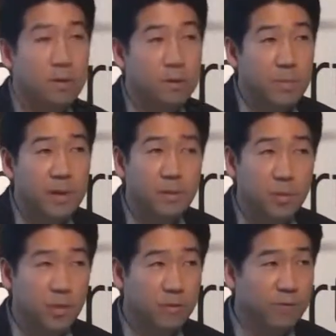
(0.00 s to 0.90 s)
Spec
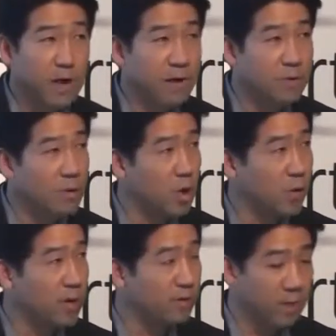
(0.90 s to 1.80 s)
2.5 is
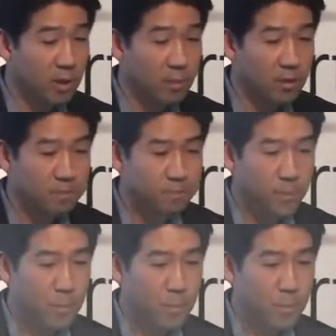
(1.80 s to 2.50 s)
already available,